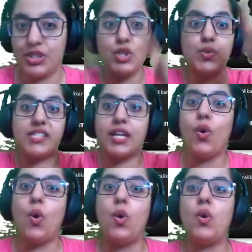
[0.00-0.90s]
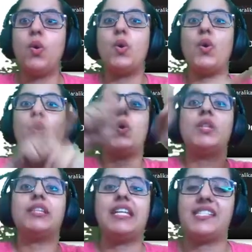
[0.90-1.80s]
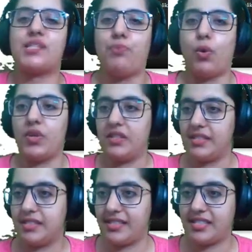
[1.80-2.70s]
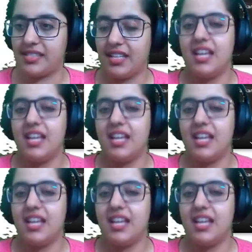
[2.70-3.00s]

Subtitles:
using all these points.